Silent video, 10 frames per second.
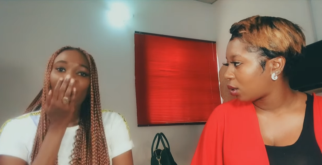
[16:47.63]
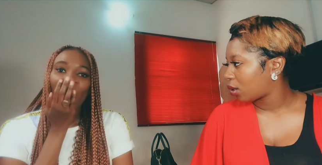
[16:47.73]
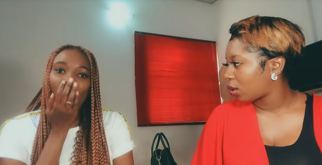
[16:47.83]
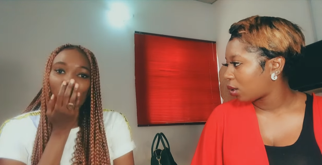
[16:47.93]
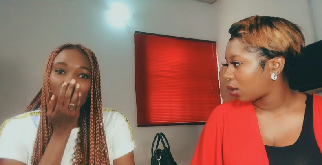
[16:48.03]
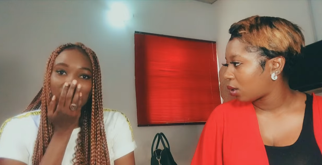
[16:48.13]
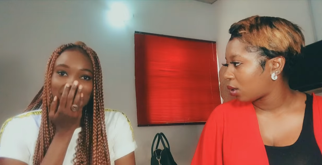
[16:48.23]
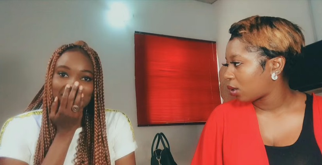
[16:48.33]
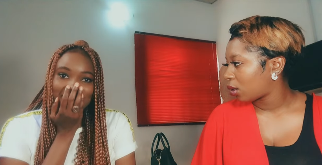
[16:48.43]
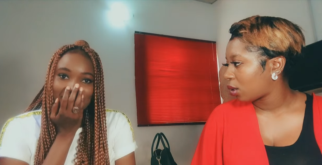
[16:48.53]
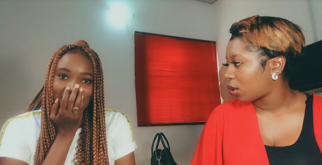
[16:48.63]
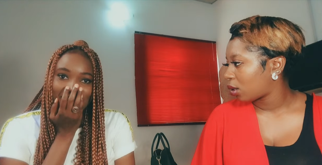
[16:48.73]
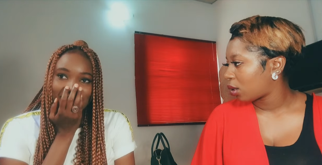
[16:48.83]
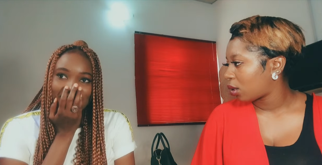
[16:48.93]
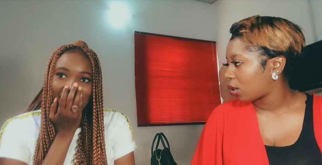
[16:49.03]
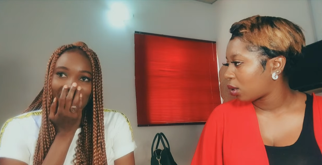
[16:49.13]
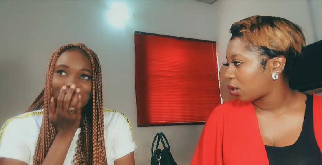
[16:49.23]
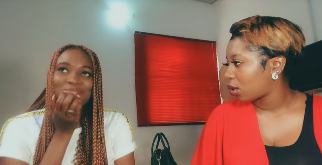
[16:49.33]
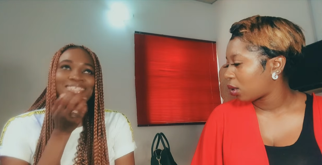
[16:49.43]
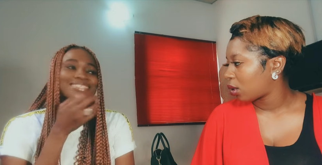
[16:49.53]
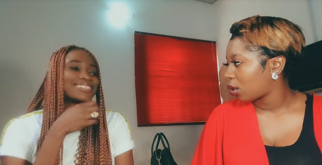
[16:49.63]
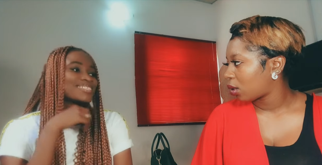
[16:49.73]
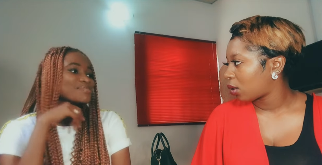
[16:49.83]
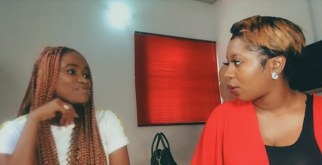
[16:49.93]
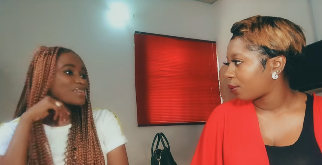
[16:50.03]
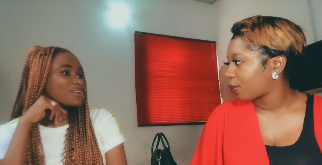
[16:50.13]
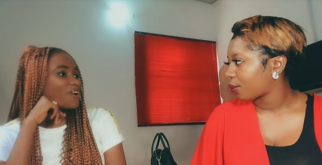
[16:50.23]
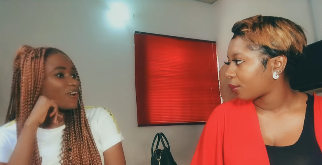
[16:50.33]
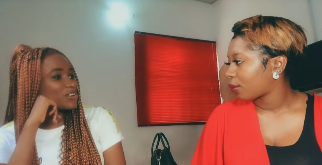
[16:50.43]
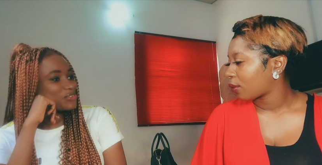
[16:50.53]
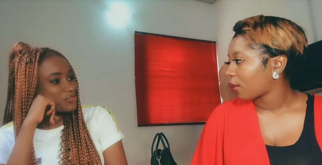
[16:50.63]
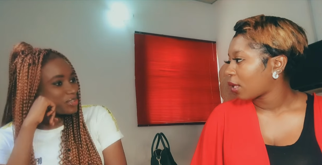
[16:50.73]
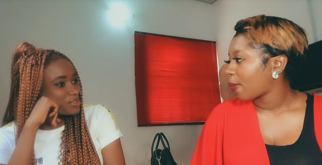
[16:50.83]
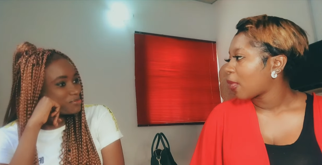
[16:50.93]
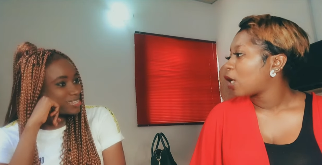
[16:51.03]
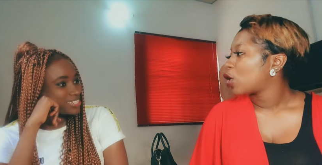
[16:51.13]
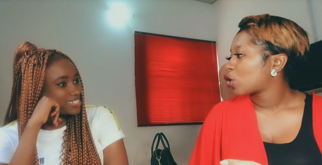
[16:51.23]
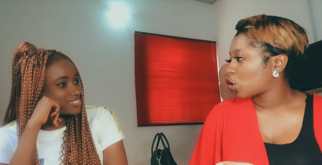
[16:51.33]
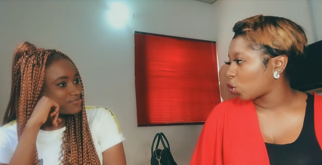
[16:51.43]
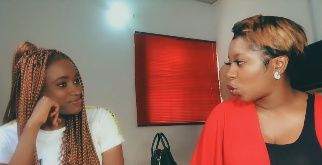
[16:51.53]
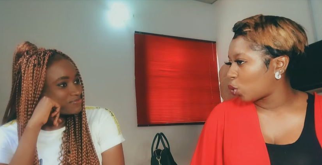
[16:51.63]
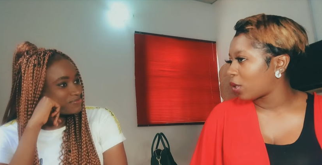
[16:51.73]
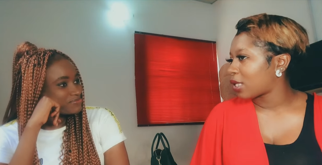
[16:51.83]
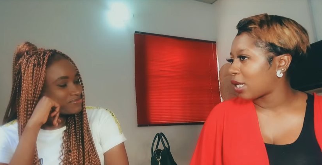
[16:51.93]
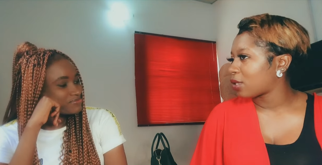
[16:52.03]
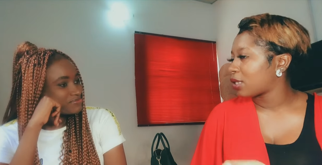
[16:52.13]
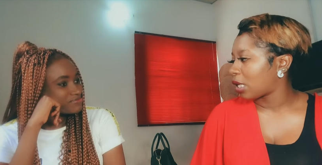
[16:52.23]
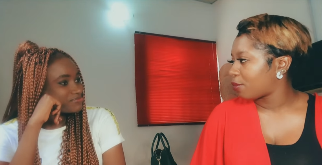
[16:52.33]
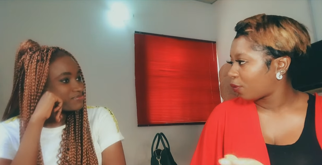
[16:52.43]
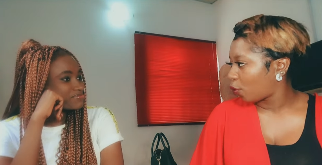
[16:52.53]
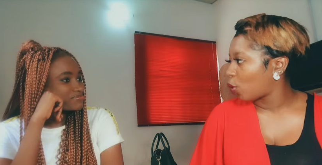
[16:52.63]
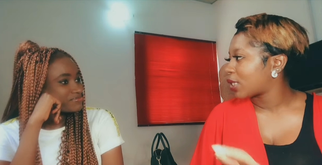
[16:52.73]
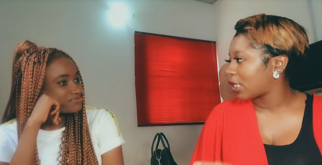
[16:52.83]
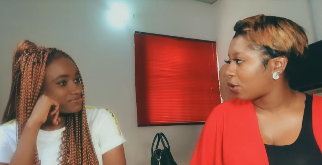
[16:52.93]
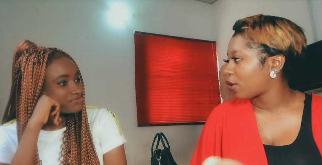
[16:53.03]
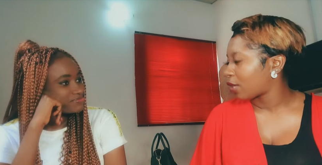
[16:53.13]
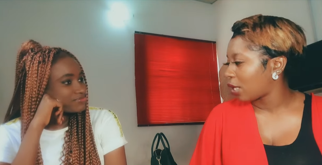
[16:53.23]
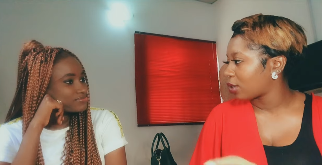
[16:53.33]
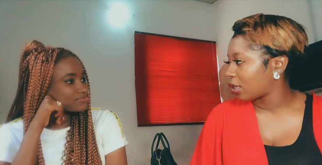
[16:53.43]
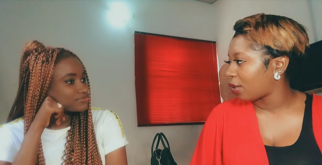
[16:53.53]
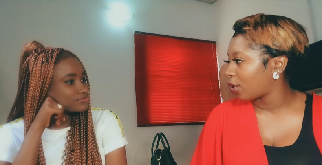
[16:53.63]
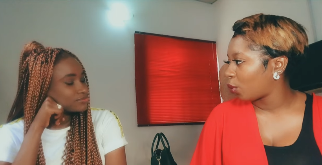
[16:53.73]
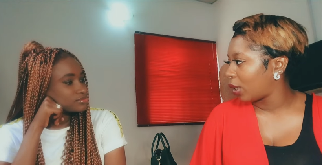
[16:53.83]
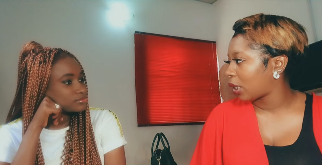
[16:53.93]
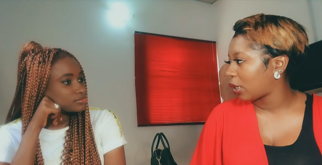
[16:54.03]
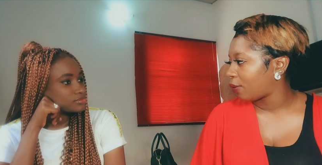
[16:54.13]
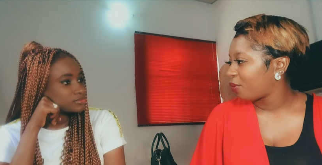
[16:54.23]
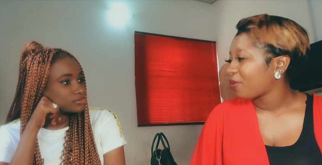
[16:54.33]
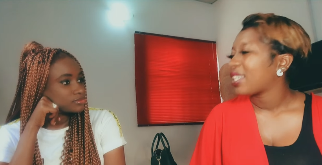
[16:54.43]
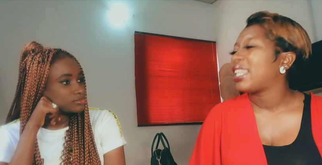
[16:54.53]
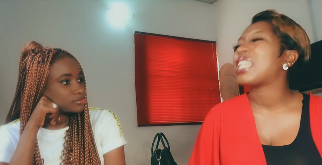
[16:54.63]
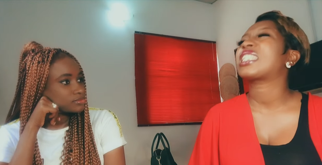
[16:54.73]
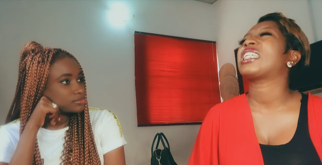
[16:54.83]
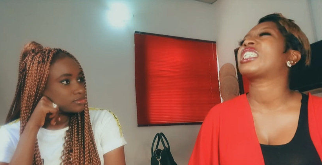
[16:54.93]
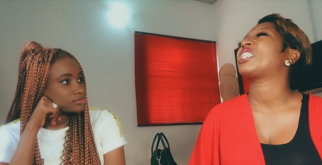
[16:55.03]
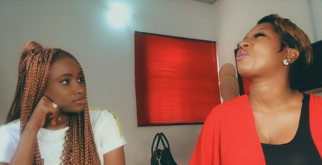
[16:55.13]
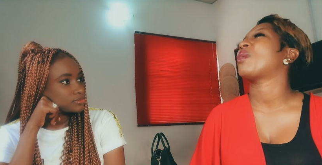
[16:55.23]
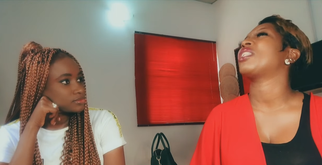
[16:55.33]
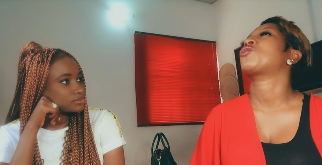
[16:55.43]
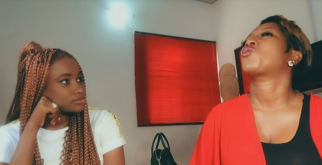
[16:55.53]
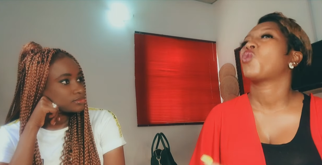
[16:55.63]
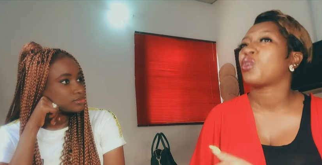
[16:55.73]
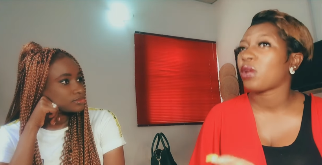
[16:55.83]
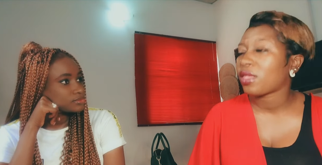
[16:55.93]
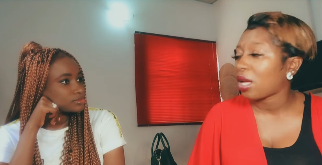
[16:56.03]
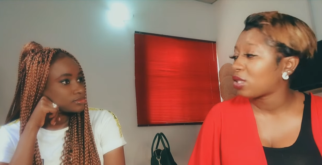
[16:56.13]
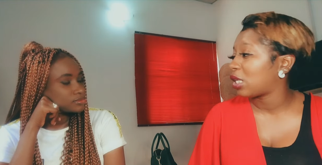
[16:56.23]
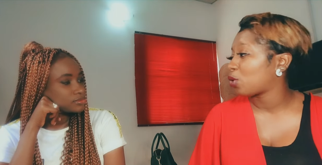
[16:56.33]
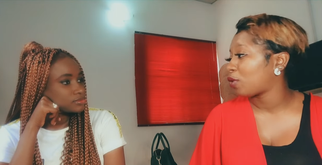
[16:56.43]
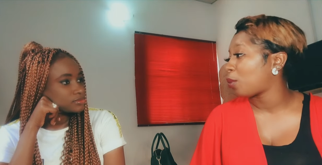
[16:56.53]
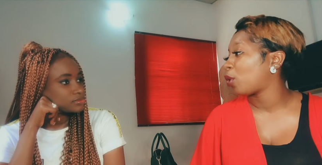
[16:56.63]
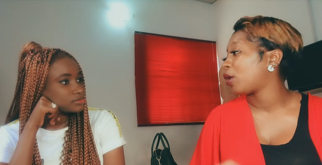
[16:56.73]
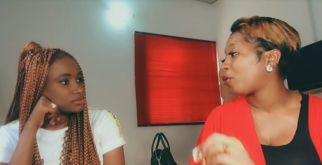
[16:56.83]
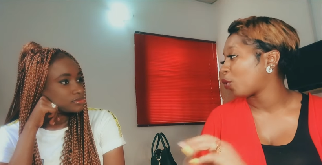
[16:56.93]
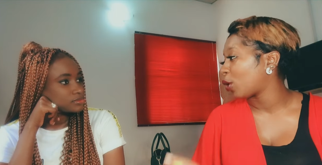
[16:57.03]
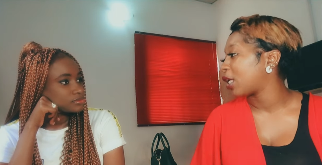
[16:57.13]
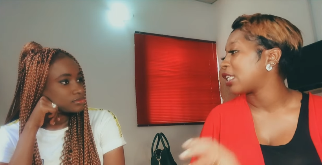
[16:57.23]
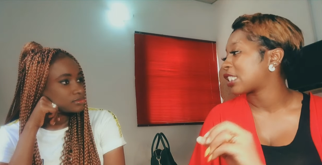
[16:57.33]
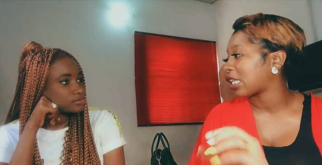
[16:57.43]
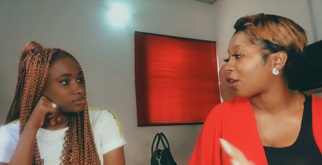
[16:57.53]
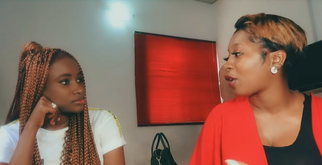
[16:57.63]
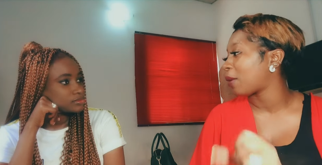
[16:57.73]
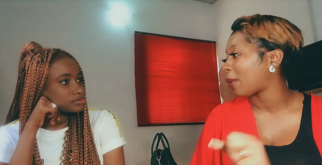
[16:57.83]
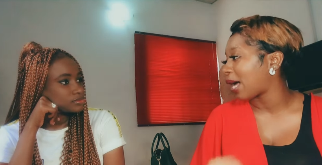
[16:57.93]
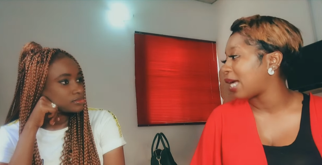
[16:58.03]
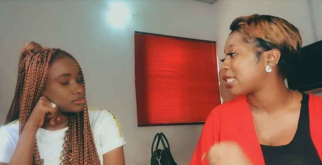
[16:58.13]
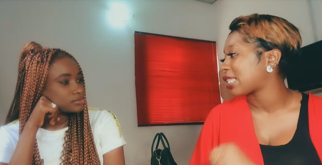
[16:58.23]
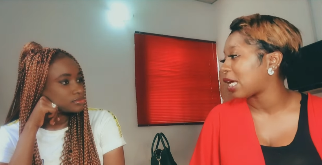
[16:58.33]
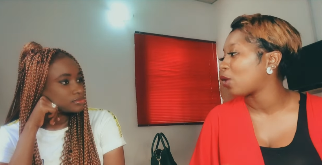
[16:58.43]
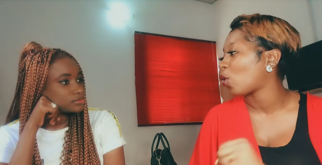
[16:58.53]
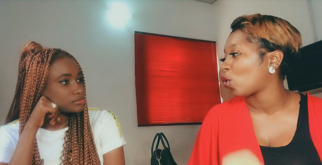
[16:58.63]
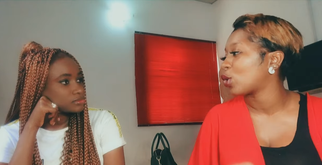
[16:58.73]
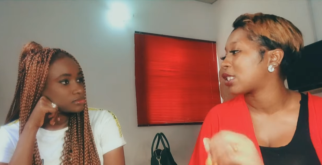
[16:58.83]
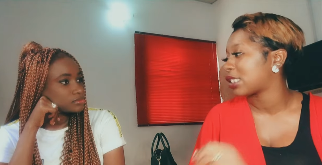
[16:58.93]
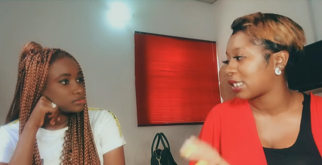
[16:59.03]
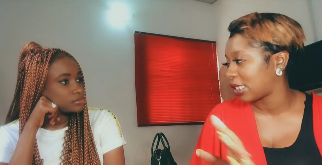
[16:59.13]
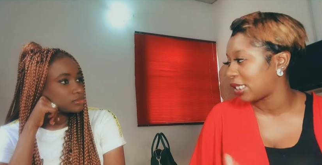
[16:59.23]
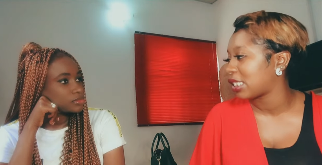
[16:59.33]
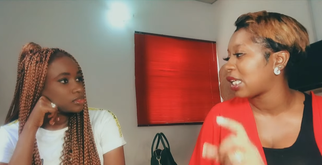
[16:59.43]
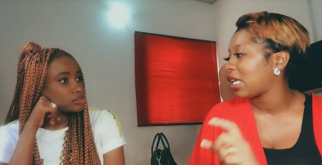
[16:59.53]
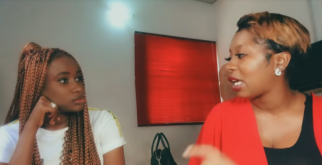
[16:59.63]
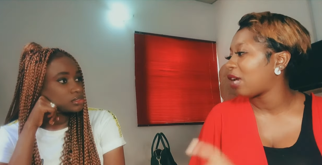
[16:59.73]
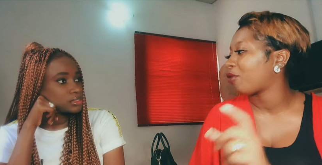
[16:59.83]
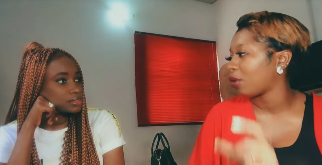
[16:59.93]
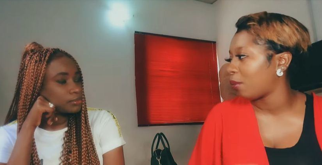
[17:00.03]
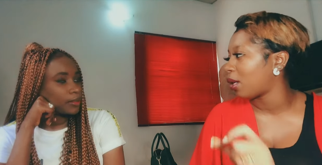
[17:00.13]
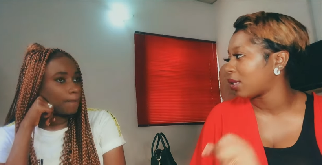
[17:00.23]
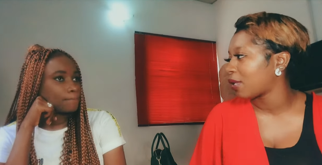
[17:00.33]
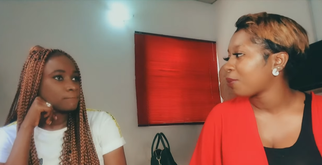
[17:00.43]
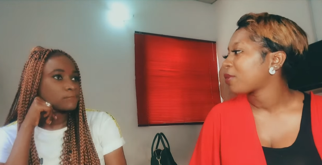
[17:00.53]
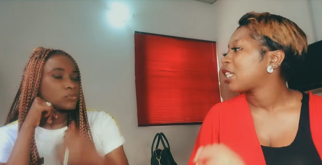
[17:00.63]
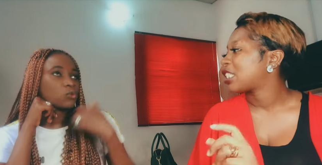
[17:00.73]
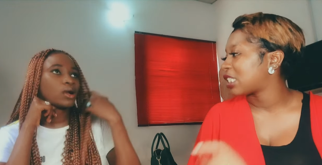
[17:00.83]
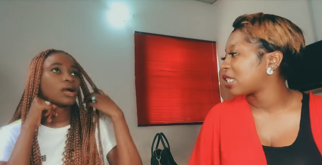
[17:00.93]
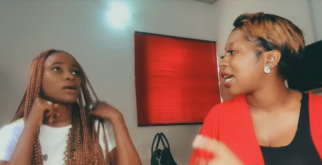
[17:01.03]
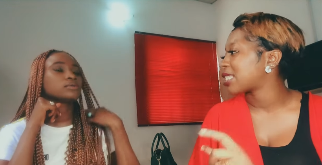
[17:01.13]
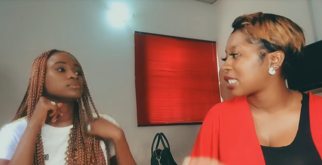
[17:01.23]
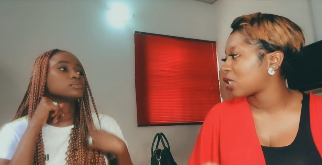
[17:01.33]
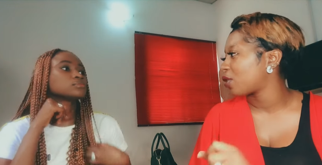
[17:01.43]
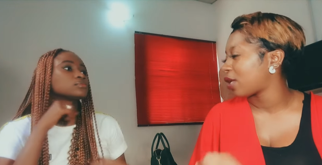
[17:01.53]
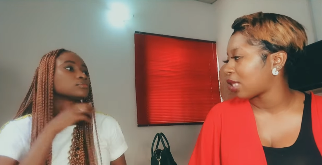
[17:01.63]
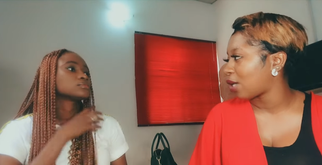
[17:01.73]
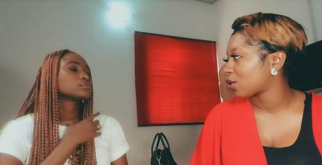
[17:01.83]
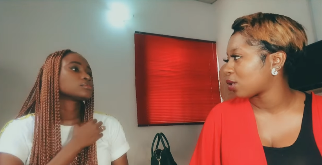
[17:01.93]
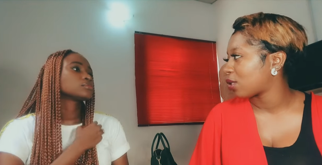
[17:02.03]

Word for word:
Speaker 1: Oh my days. I have been sleeping on real money. So 200,000 times 4 is 800,000 naira a week. Let's say she spends 200,000 out of that money for Instagram ads and all these things Goodness every month. She wow. still has 600,000